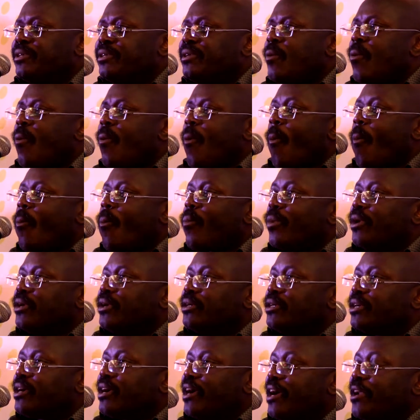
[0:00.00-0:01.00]
paying for the
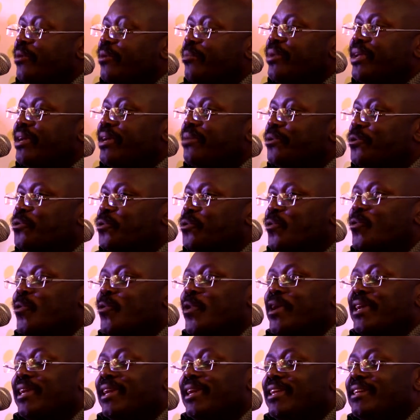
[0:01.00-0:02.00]
shutdowns?
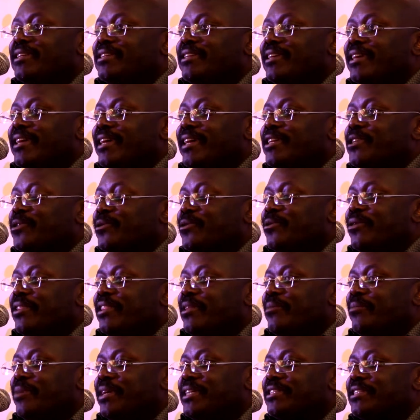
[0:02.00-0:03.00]
Or
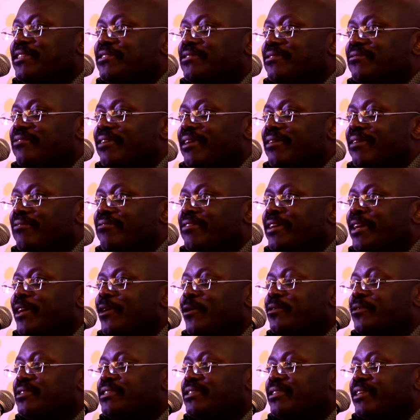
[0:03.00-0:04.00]
are we going to come to a point